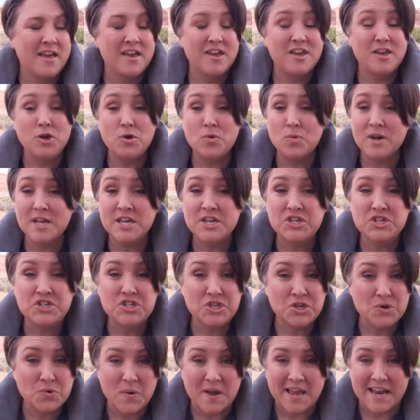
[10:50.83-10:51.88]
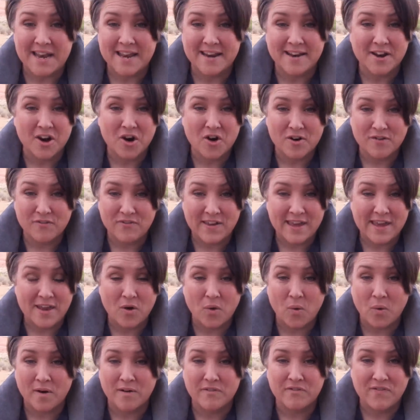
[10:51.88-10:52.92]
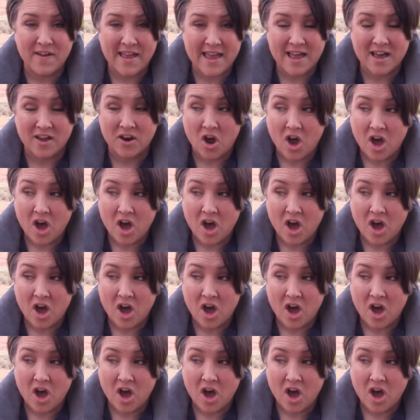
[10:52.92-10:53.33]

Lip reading: you can do it in an RV or a van